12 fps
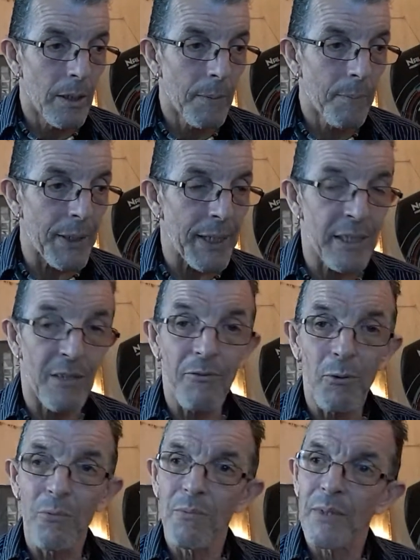But then I
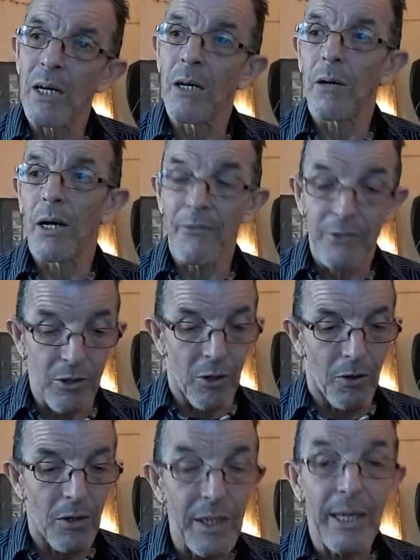thought, no, I've
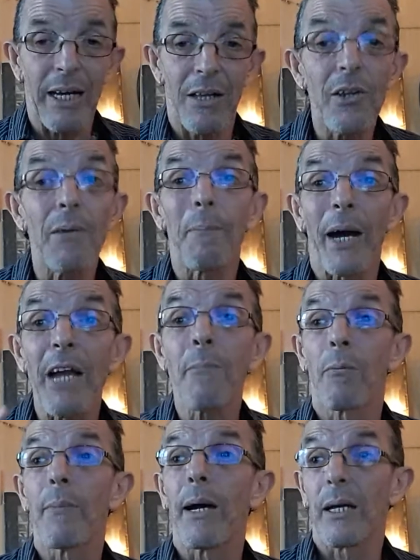got to get the
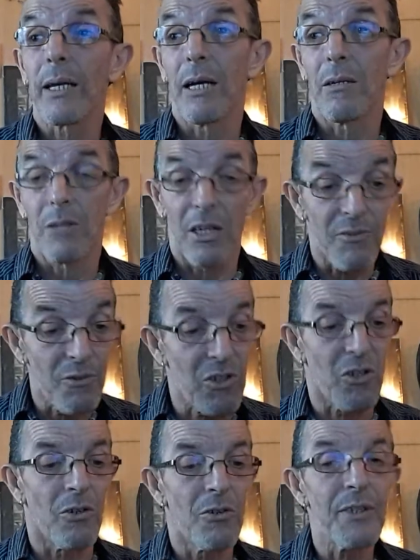paperback out. I've
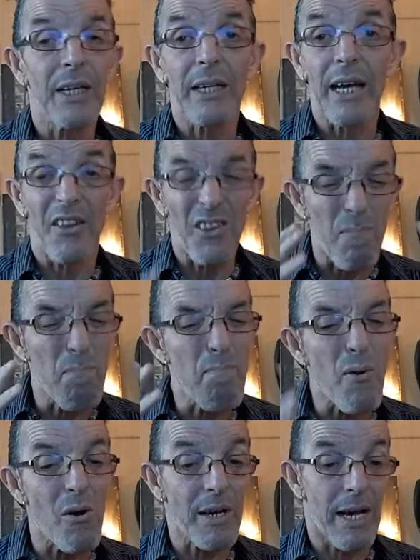got to get the
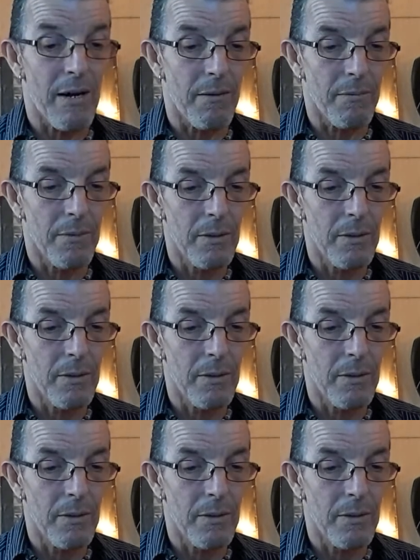book out.